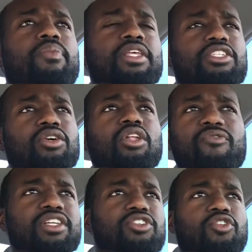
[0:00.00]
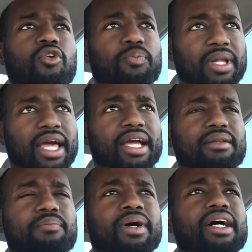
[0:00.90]
this is on the physical
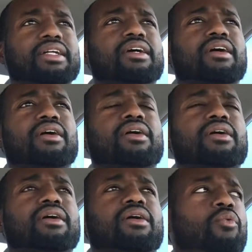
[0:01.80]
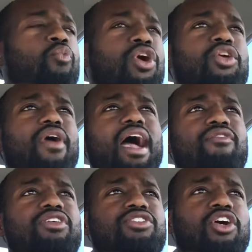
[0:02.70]
plane, but when you
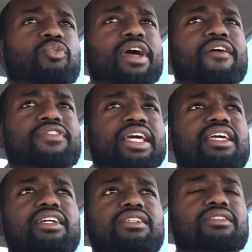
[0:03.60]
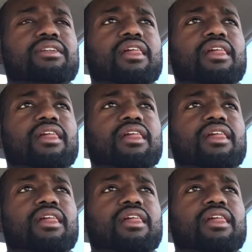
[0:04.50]
have a certain way of thinking,